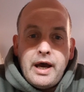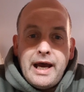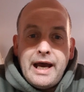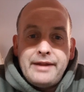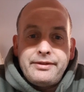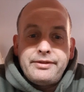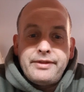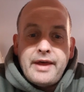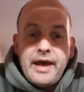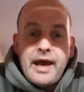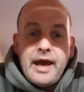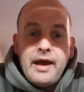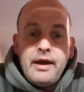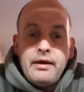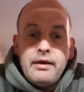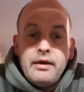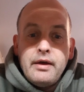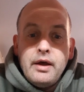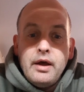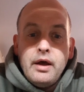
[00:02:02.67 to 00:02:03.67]
had there,
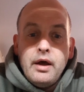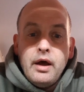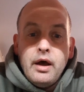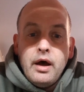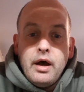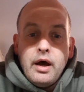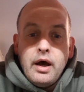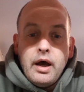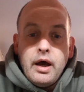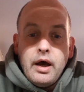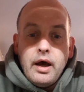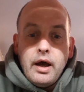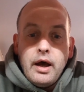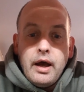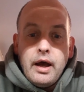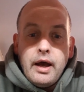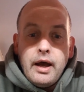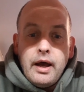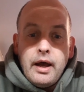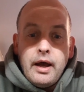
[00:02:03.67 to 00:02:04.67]

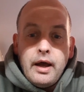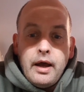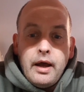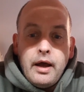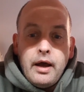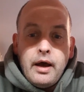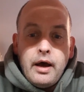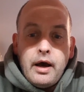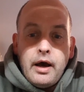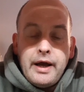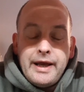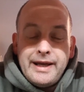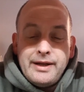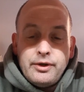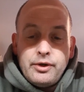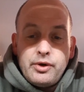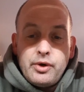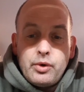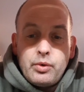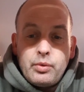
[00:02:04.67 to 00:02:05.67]
I
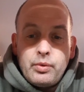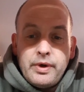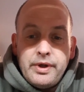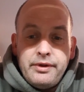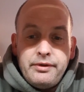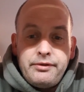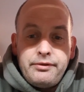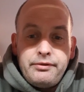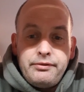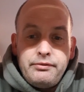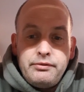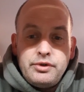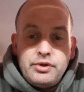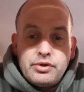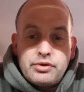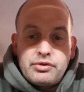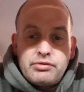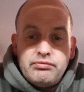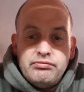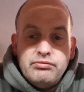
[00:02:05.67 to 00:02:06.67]
ended up with
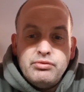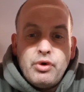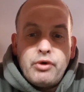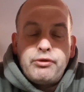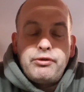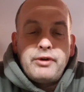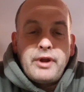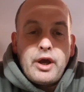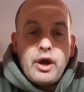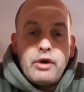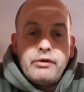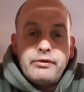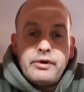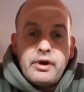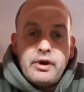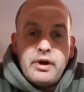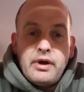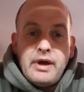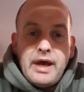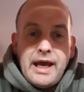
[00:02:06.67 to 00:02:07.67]
just roughly
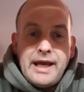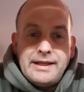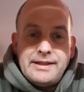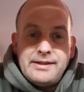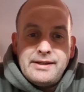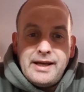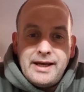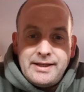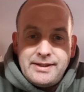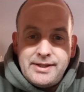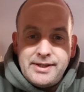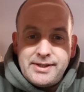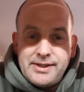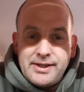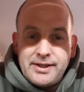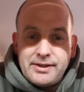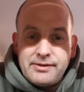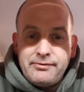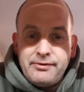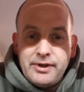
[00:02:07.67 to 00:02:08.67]
over
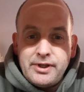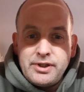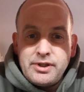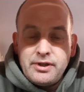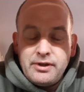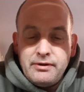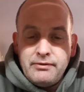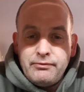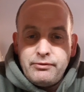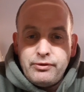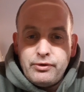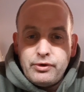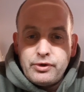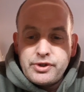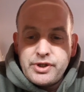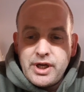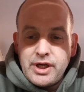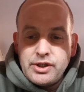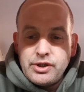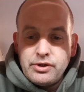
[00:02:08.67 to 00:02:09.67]
86 fish in 4
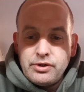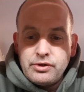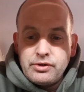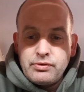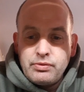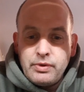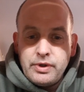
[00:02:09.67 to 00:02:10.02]
sessions,